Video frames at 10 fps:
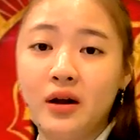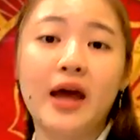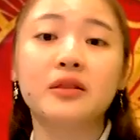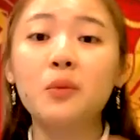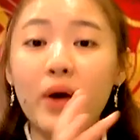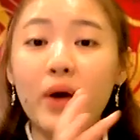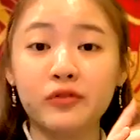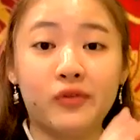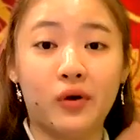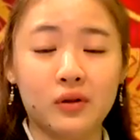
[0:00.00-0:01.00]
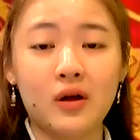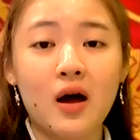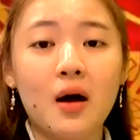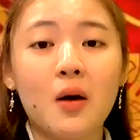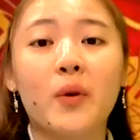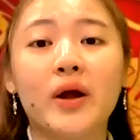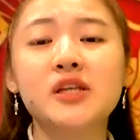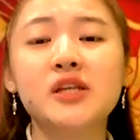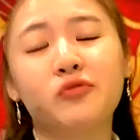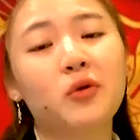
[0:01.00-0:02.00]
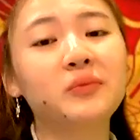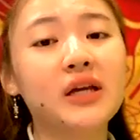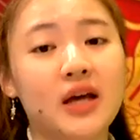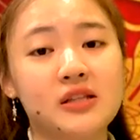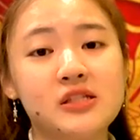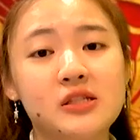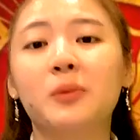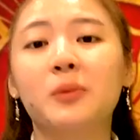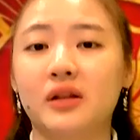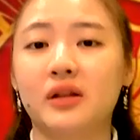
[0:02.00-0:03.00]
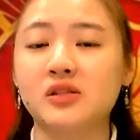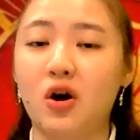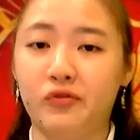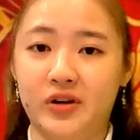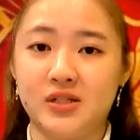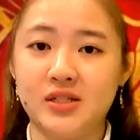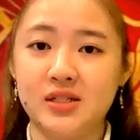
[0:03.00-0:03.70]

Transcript: and rainfall ranging from decades to millions of years.